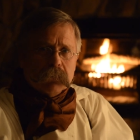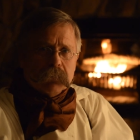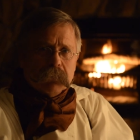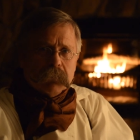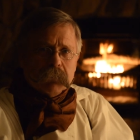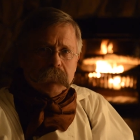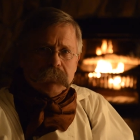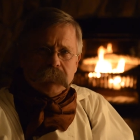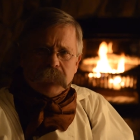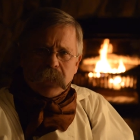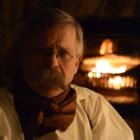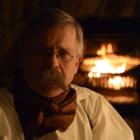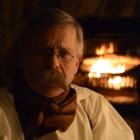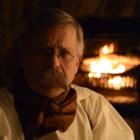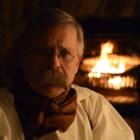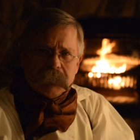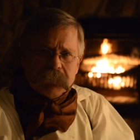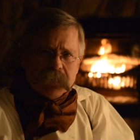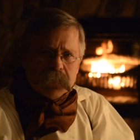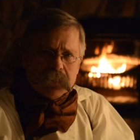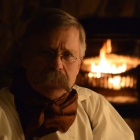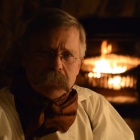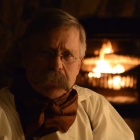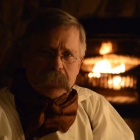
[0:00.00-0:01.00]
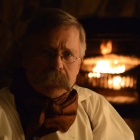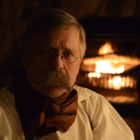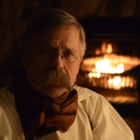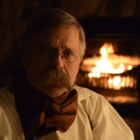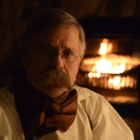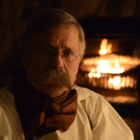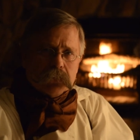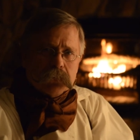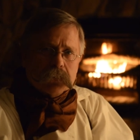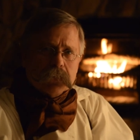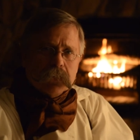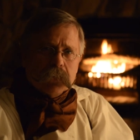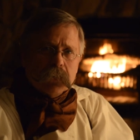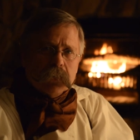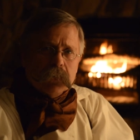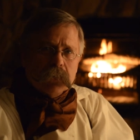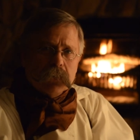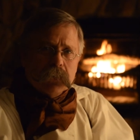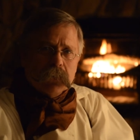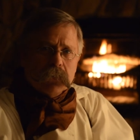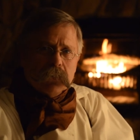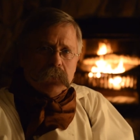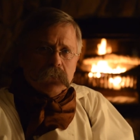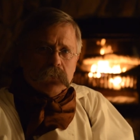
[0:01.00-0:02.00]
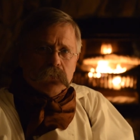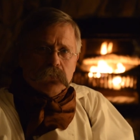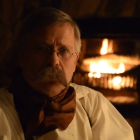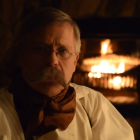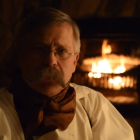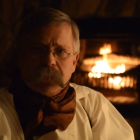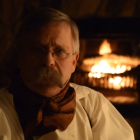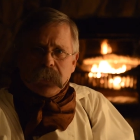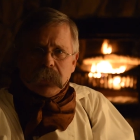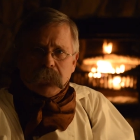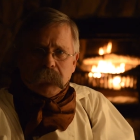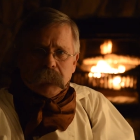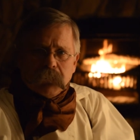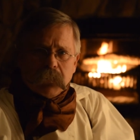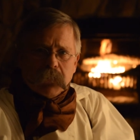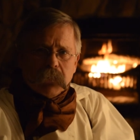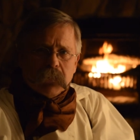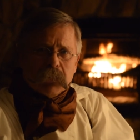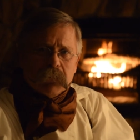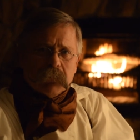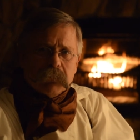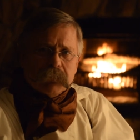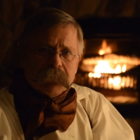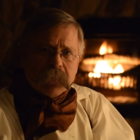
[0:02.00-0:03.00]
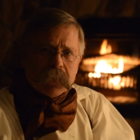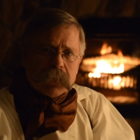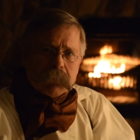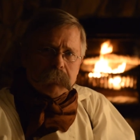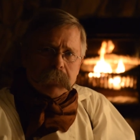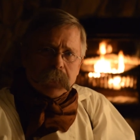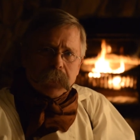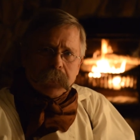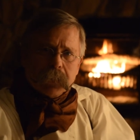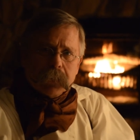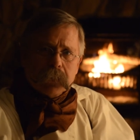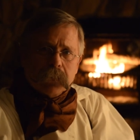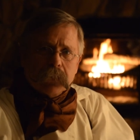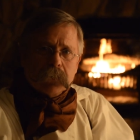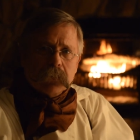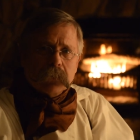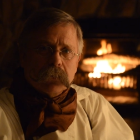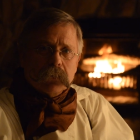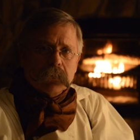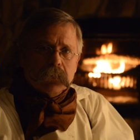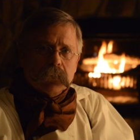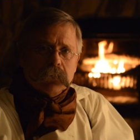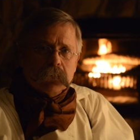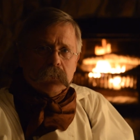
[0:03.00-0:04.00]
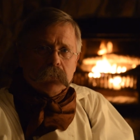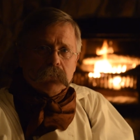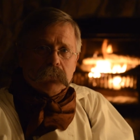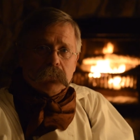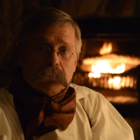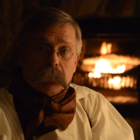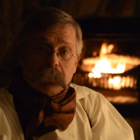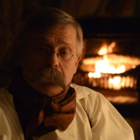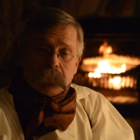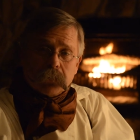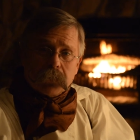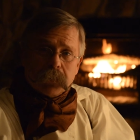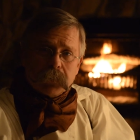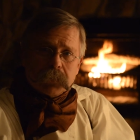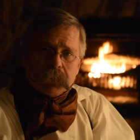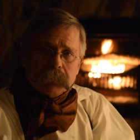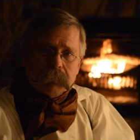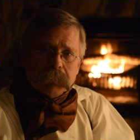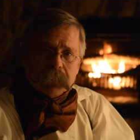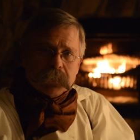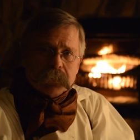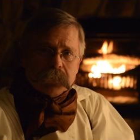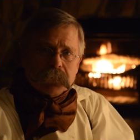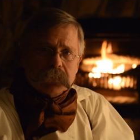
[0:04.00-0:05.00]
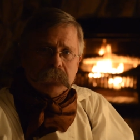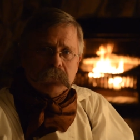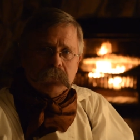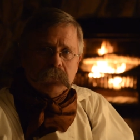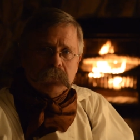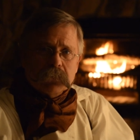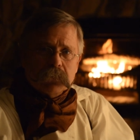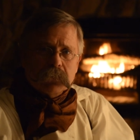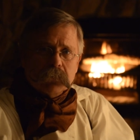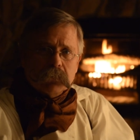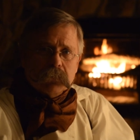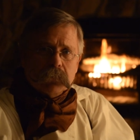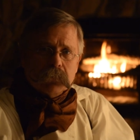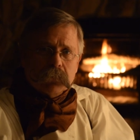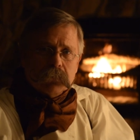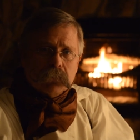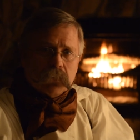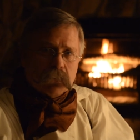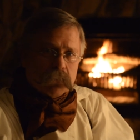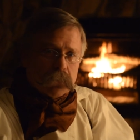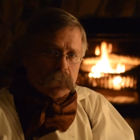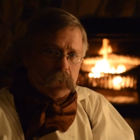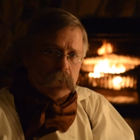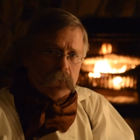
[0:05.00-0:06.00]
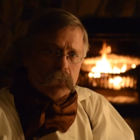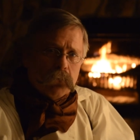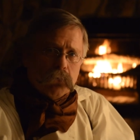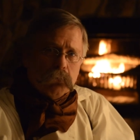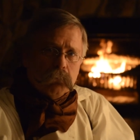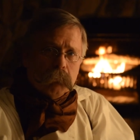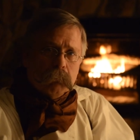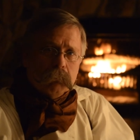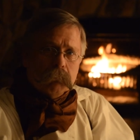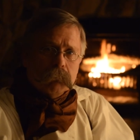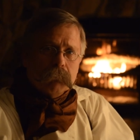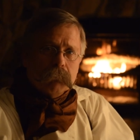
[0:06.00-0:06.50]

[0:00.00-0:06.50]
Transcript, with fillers: Five years without family or Christmas or home.